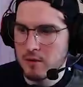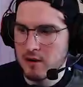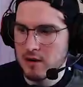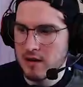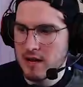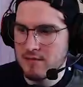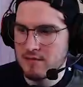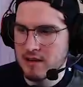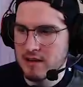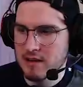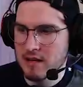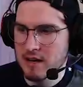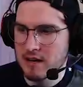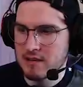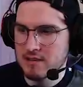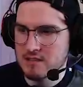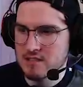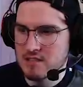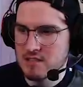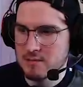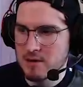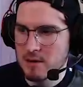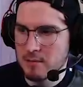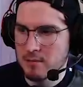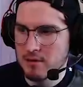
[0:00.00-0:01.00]
don't have the guns to
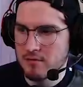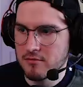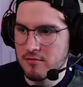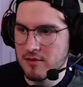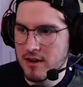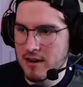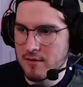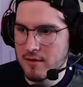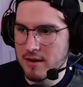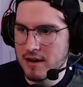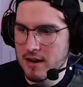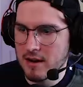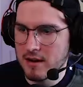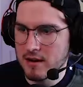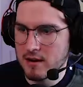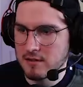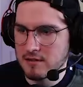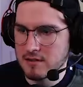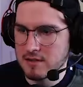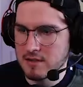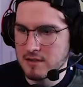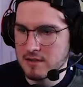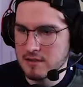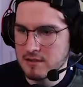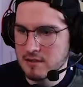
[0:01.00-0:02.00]
be able to fight right now. You don't,
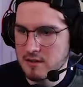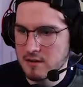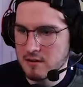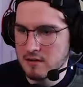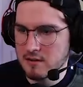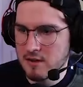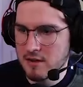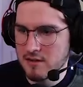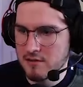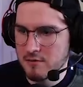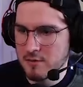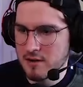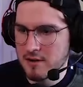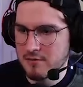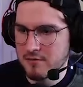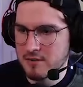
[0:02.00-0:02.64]
think, think so? Everybody